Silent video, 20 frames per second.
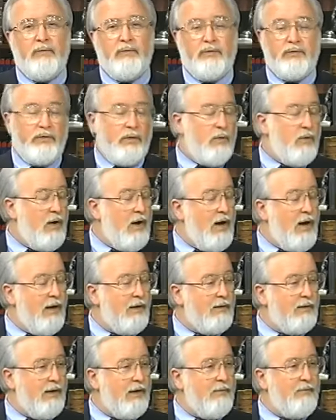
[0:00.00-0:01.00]
was so
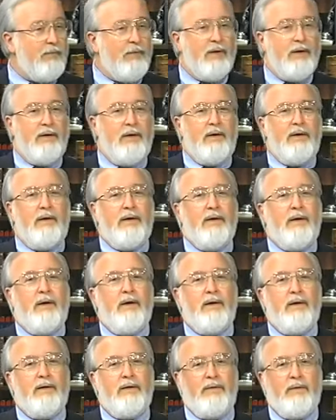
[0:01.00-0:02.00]
hot that
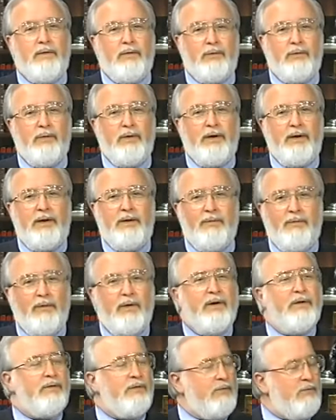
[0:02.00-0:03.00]
the three
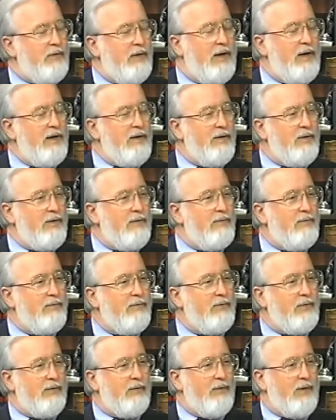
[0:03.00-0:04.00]
friends of Daniel
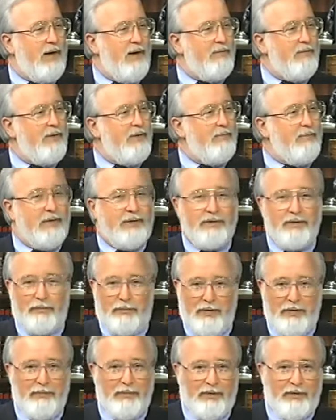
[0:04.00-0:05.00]
survived it, but the
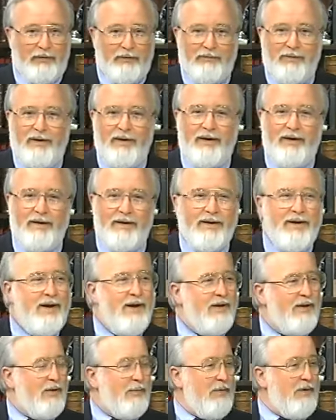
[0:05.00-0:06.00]
people
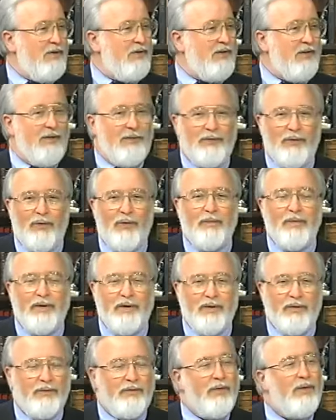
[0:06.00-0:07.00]
commissioned to throw them
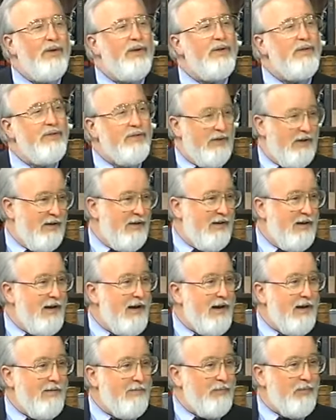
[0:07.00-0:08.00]
into the furnace did
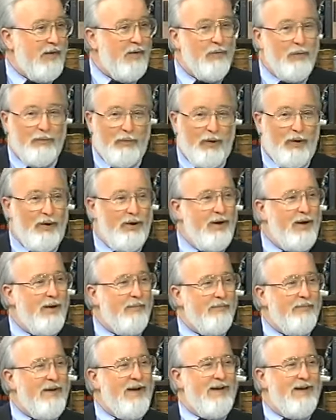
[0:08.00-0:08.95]
not. They were burned up.